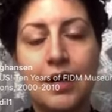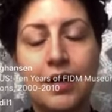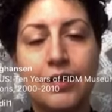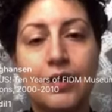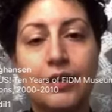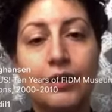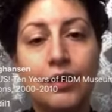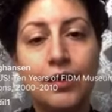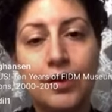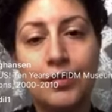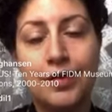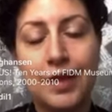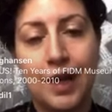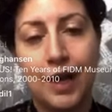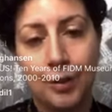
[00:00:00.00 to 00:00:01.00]
the look
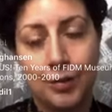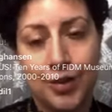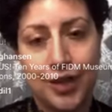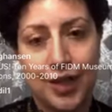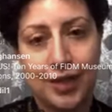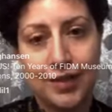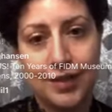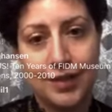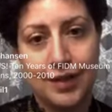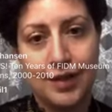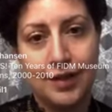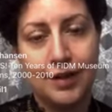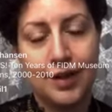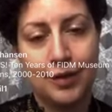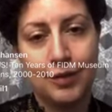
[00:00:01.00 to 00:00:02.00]
of the object
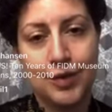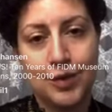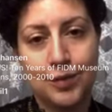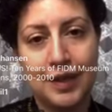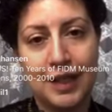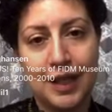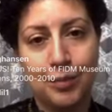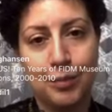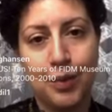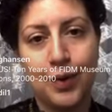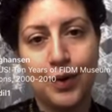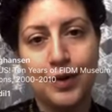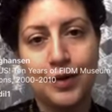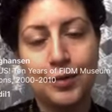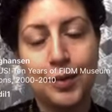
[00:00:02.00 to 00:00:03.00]
that was really
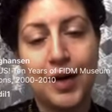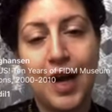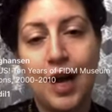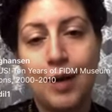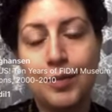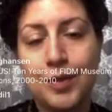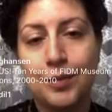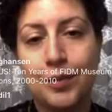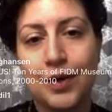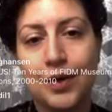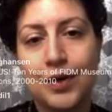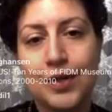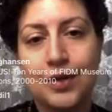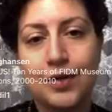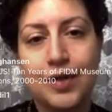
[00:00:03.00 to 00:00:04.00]
important, perhaps more
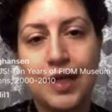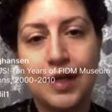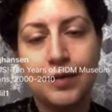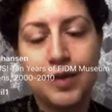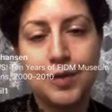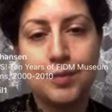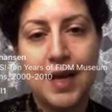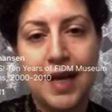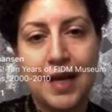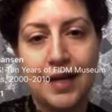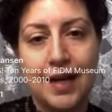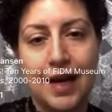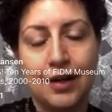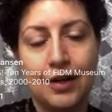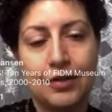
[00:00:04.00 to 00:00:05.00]
so than it was made
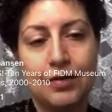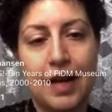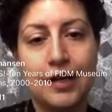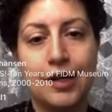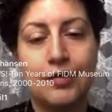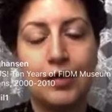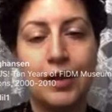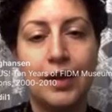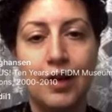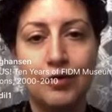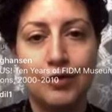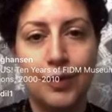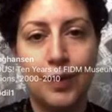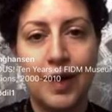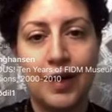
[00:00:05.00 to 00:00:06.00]
out of hair of a
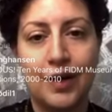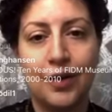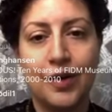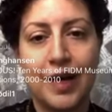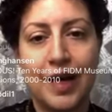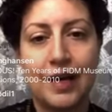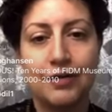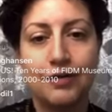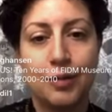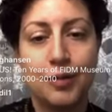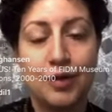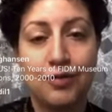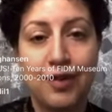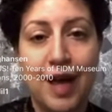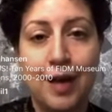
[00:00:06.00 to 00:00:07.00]
loved one or hair from
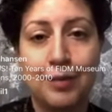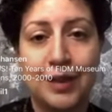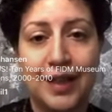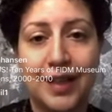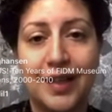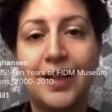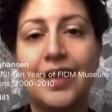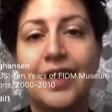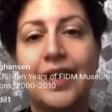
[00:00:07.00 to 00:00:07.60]
your family.